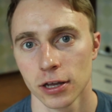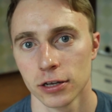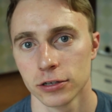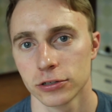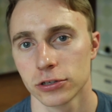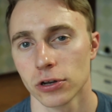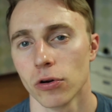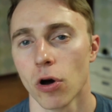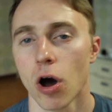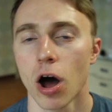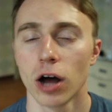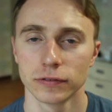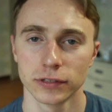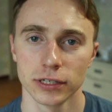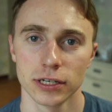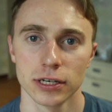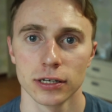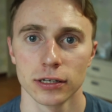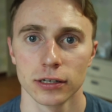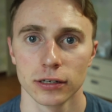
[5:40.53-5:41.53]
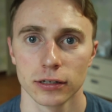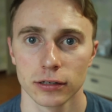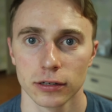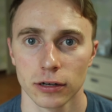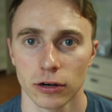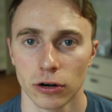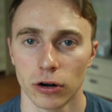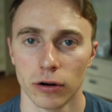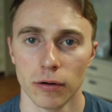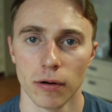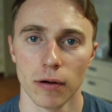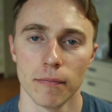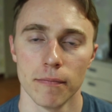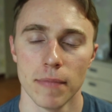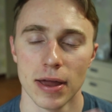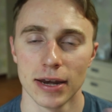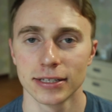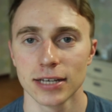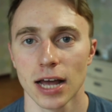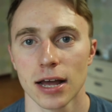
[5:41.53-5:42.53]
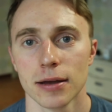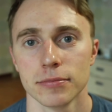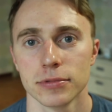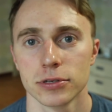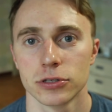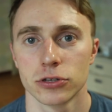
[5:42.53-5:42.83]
So often, or many times